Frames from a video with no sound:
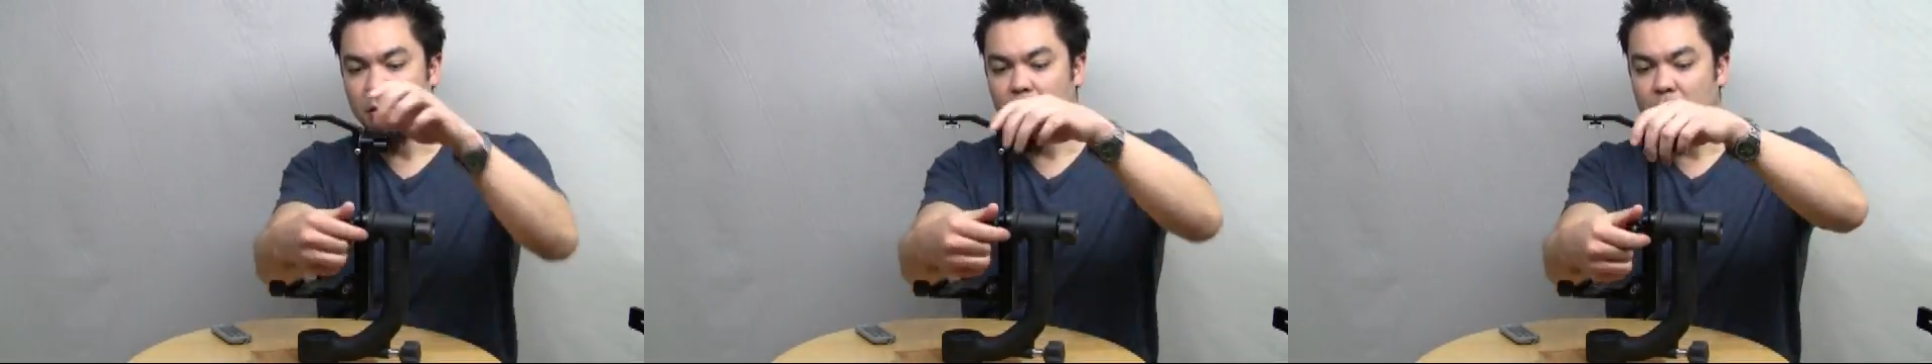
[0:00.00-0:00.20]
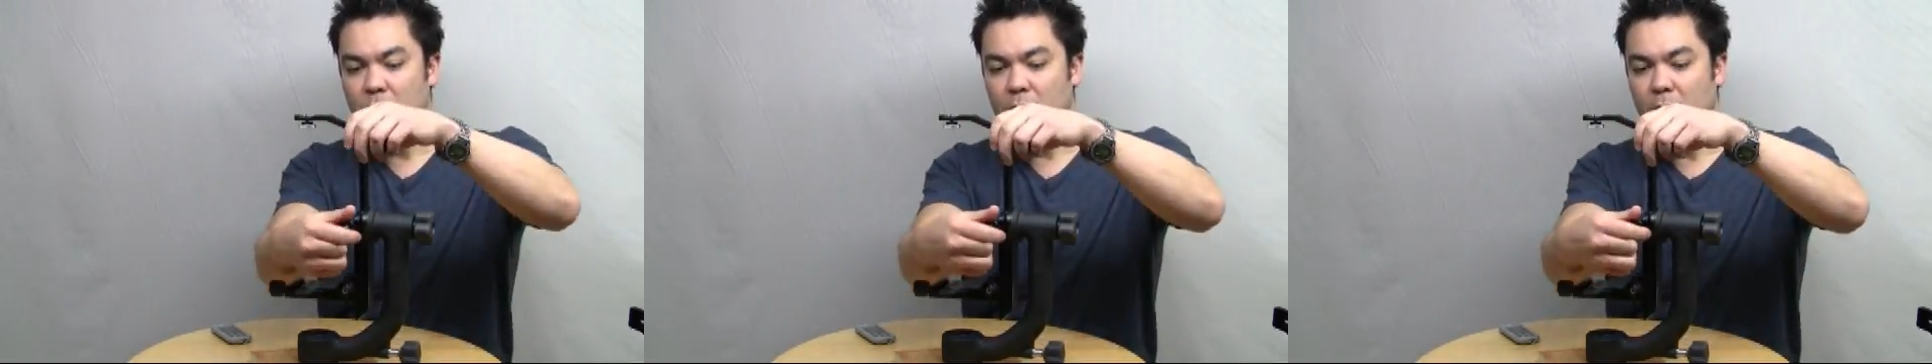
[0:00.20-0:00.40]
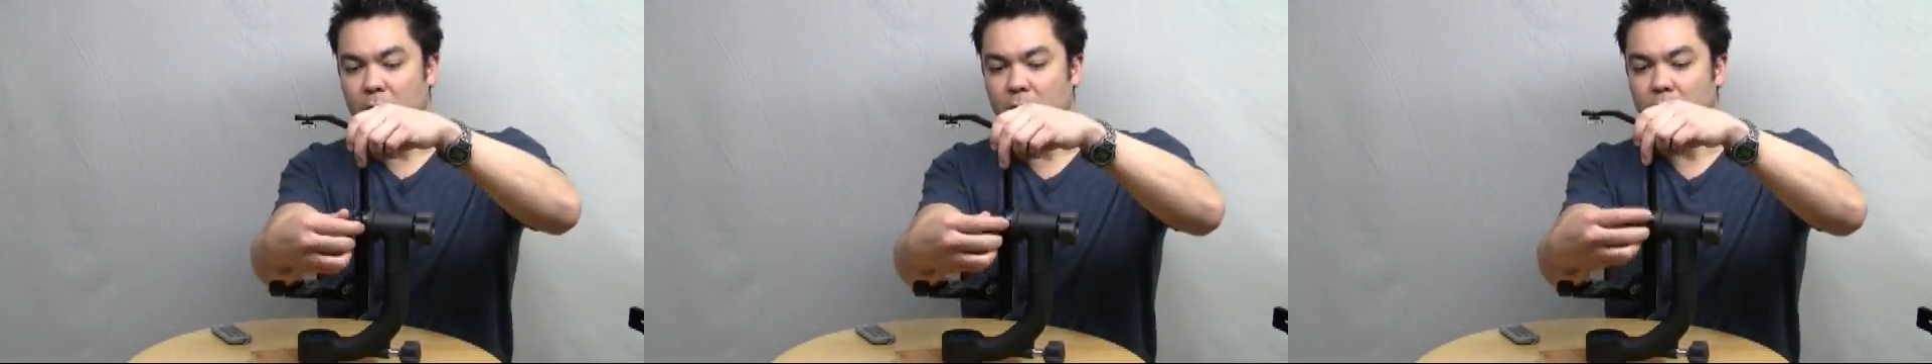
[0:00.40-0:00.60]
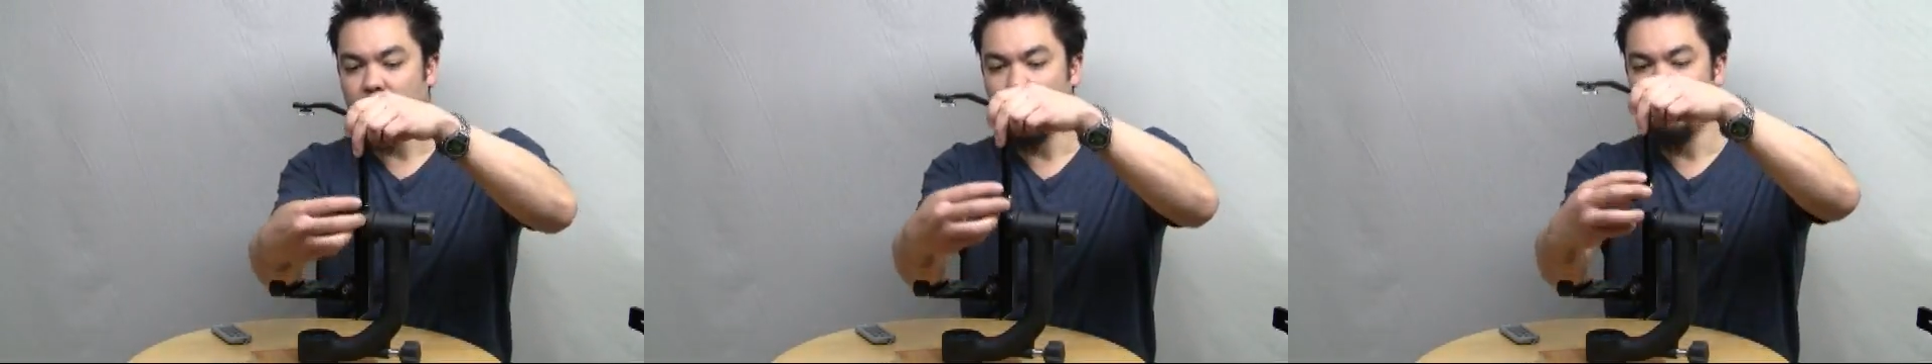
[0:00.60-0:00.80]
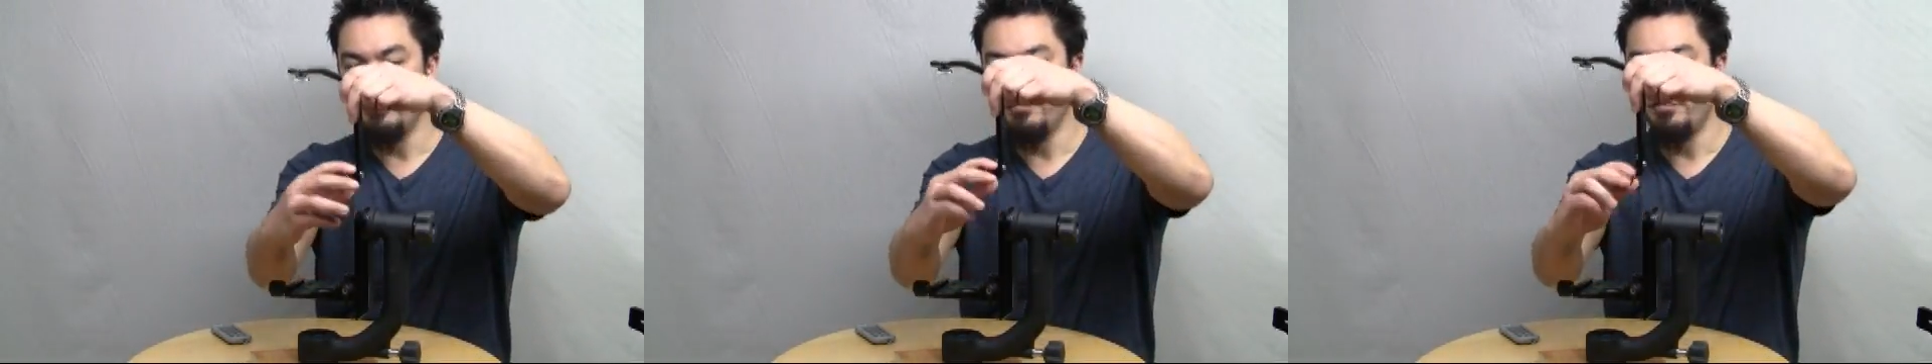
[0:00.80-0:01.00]
or you
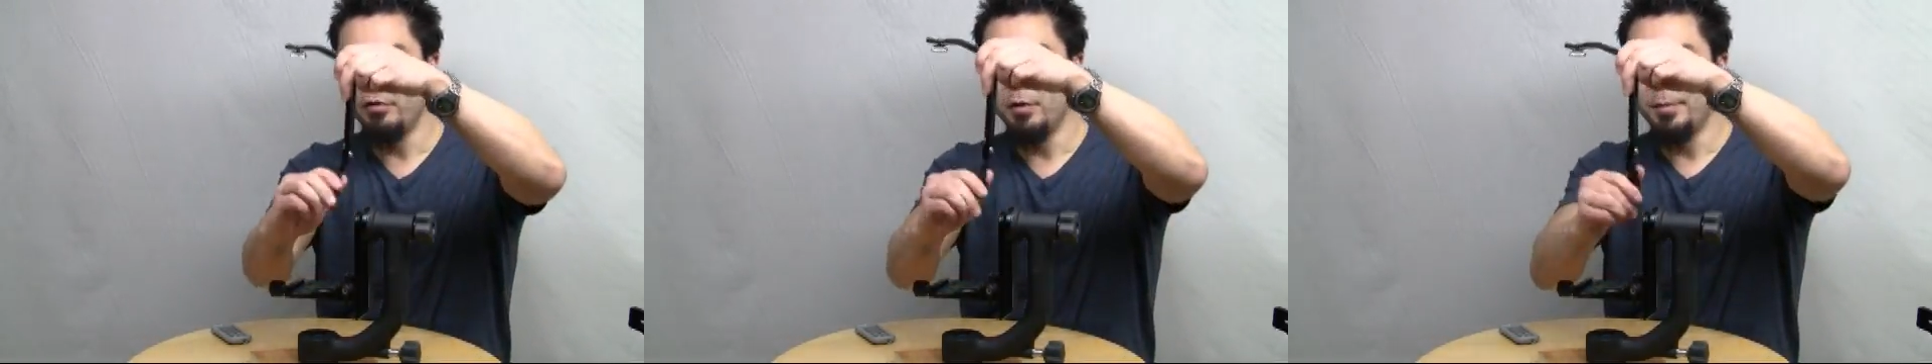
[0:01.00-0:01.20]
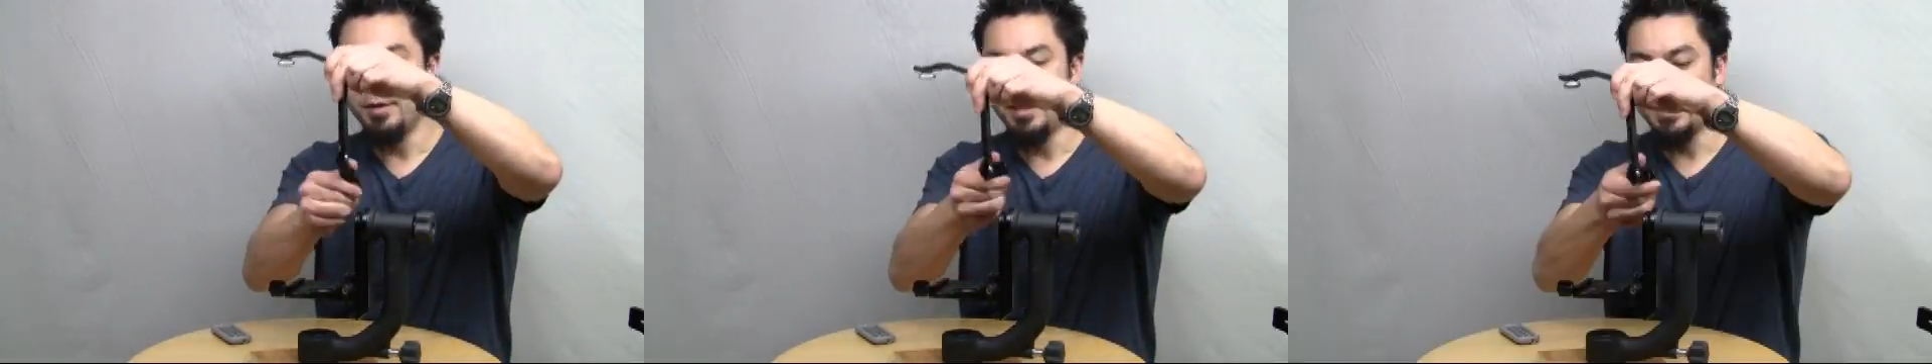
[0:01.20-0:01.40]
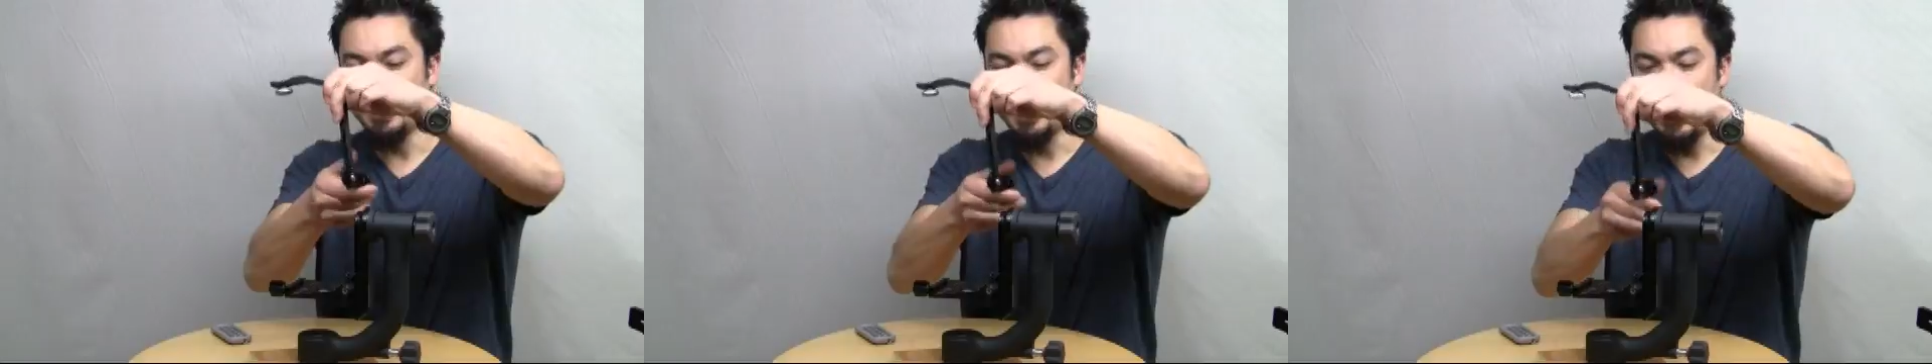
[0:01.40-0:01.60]
can flip it like